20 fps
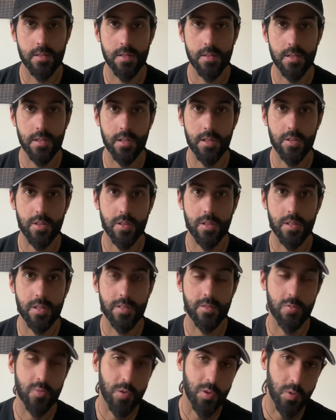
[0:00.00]
a
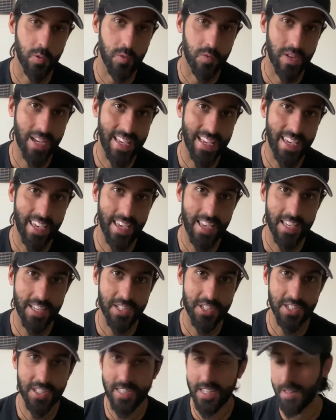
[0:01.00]
cool
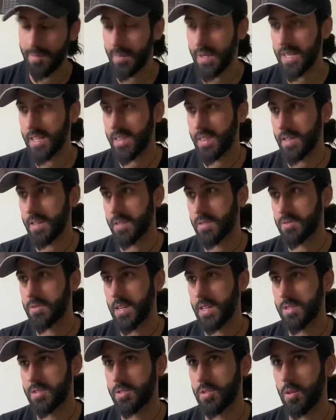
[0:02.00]
vacation and many things,
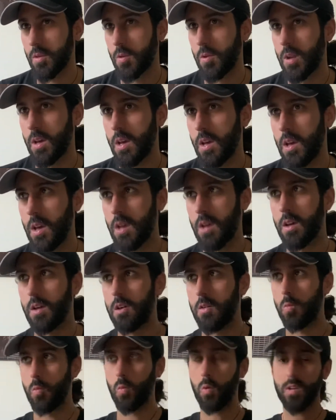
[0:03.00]
right? So
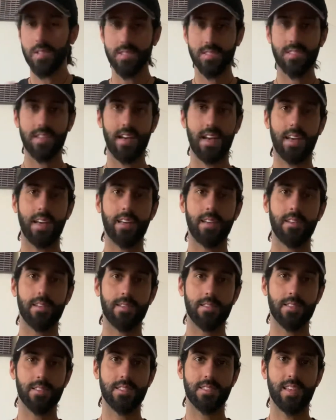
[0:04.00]
on one side,
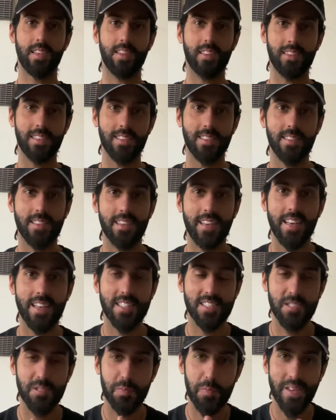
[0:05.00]
it's like,
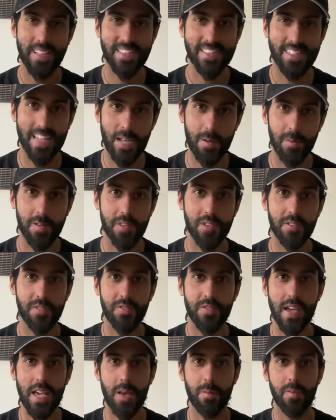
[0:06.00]
yes, spend time with your
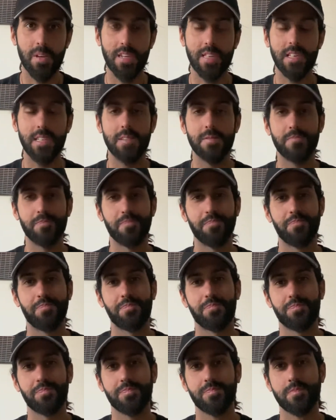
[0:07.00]
family,
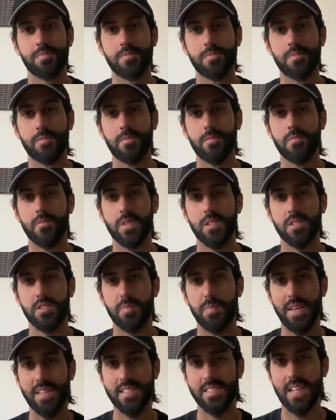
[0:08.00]

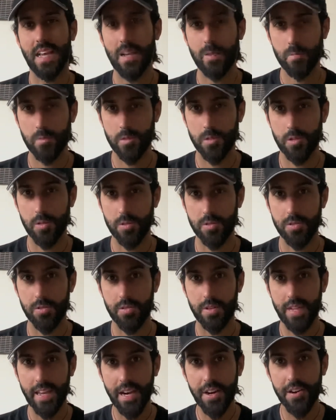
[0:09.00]
spend time with those you
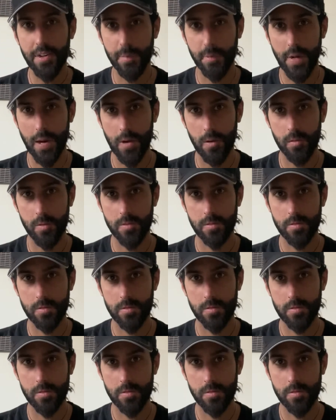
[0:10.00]
care about,